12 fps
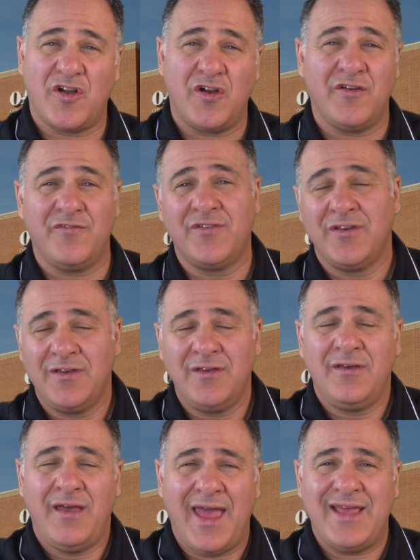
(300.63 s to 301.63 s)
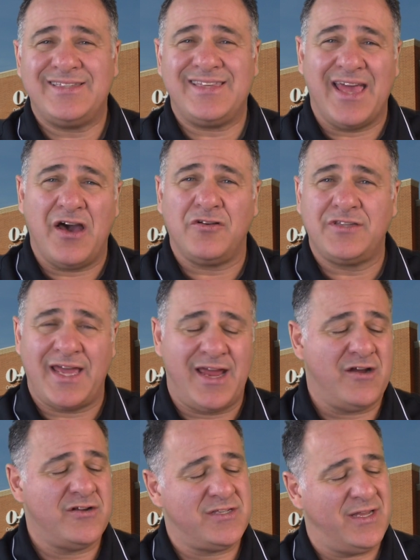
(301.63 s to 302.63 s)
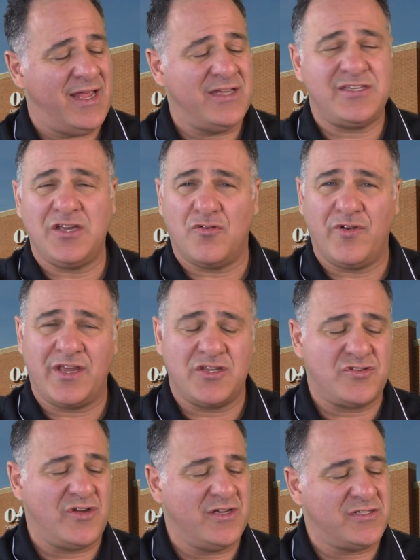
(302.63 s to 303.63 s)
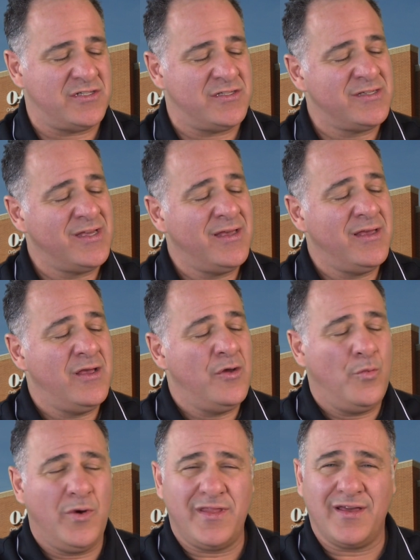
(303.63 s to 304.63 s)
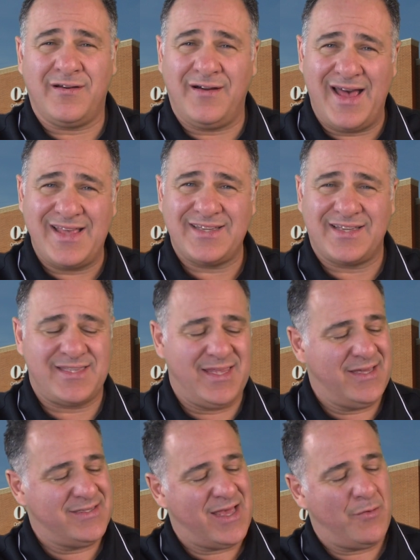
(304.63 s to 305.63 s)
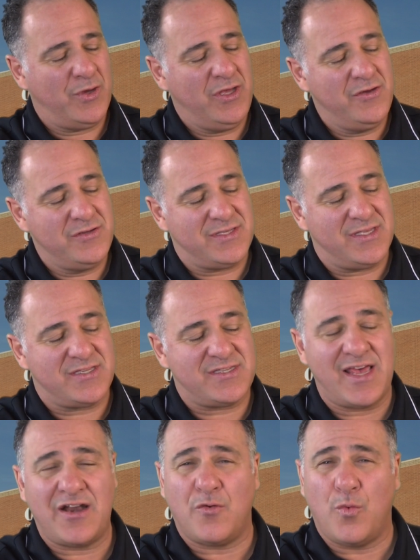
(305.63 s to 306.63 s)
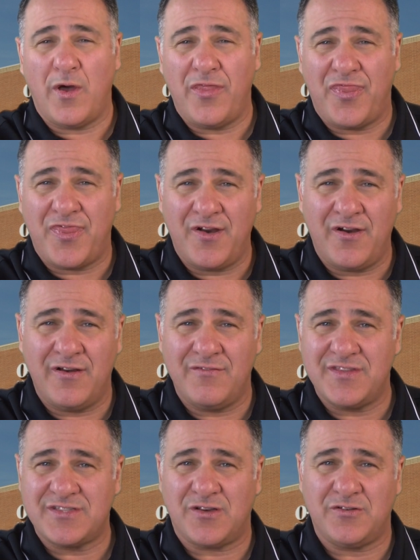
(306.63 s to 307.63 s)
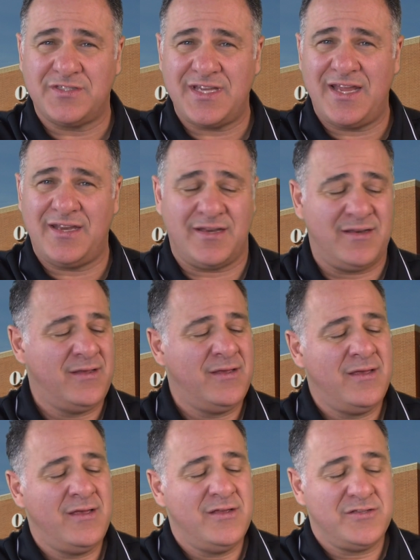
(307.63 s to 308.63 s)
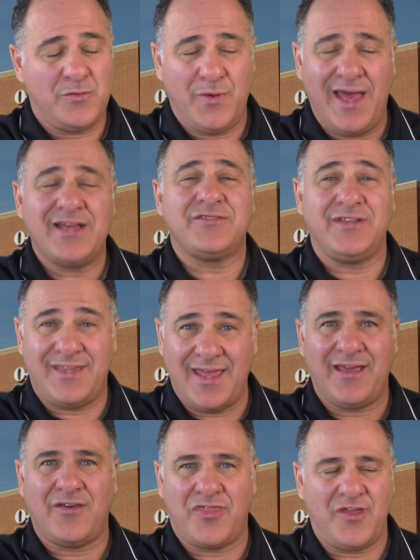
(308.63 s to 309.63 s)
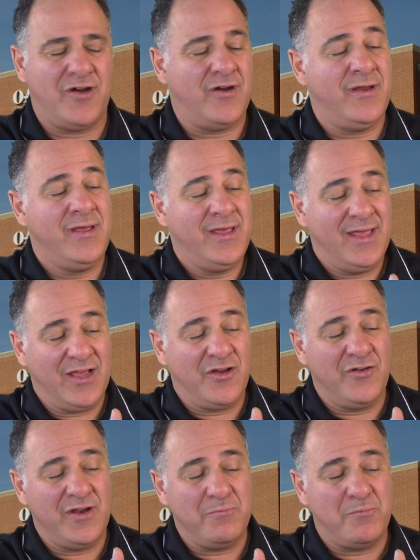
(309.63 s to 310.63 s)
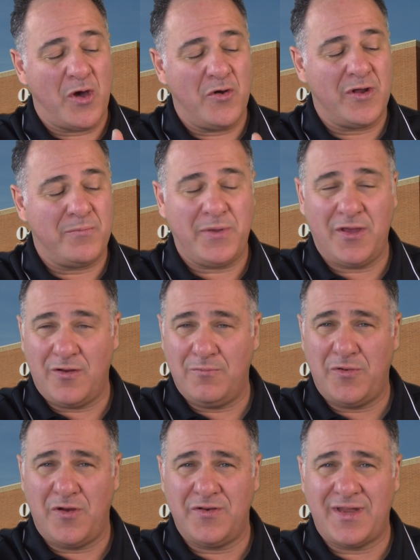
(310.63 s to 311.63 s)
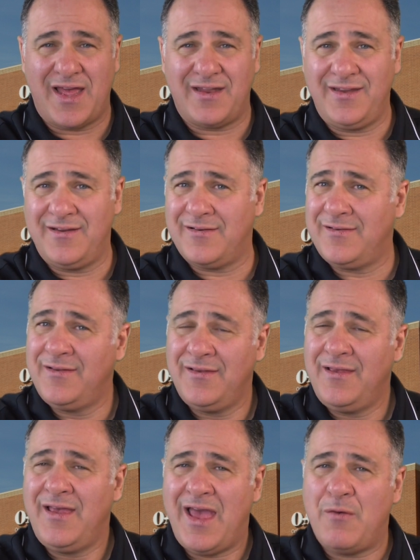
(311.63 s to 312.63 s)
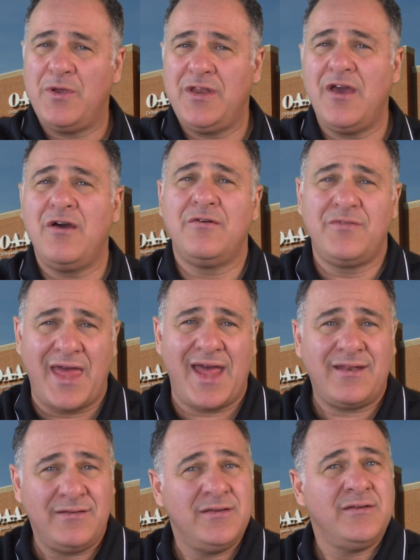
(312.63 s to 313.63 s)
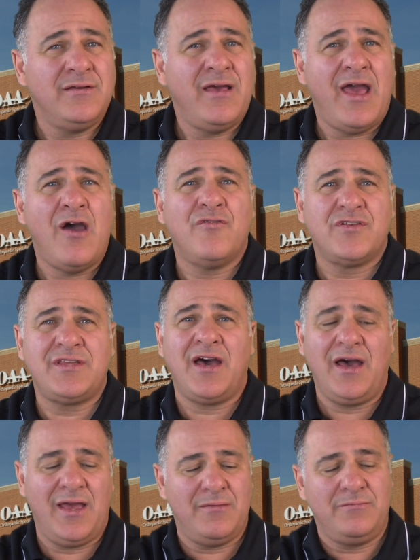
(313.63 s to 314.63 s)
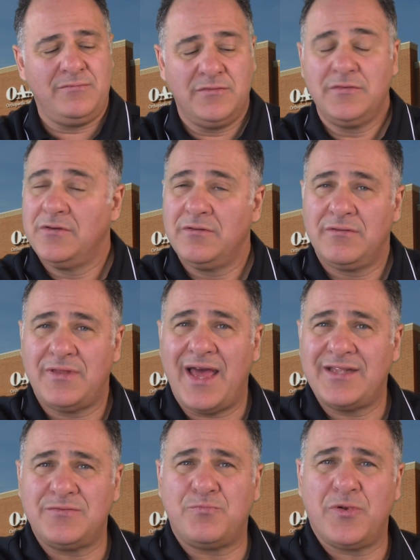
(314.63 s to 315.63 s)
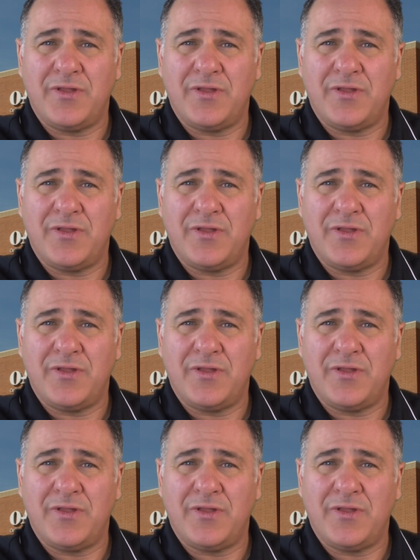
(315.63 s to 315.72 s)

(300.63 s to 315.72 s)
heard of ACL tears and ACL reconstructions, one of the classic things that we use is the center 1/3 of this whole tendon. So we actually take a third, including bone up here and bone down here, and we know that over time, that